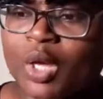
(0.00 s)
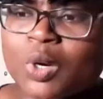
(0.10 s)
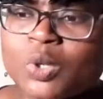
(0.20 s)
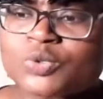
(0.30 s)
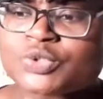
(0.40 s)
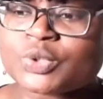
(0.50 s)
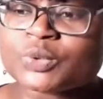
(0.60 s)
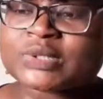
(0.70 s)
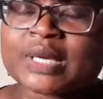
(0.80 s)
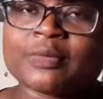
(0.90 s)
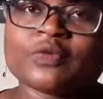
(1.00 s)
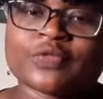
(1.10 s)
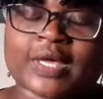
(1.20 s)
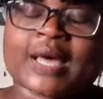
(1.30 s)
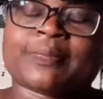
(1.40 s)
Also, some of
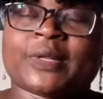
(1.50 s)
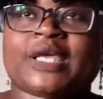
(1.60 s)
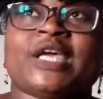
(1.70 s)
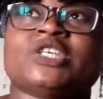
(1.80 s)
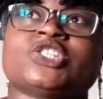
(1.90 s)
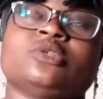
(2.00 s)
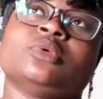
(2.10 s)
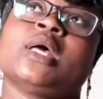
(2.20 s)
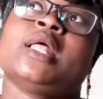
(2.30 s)
the application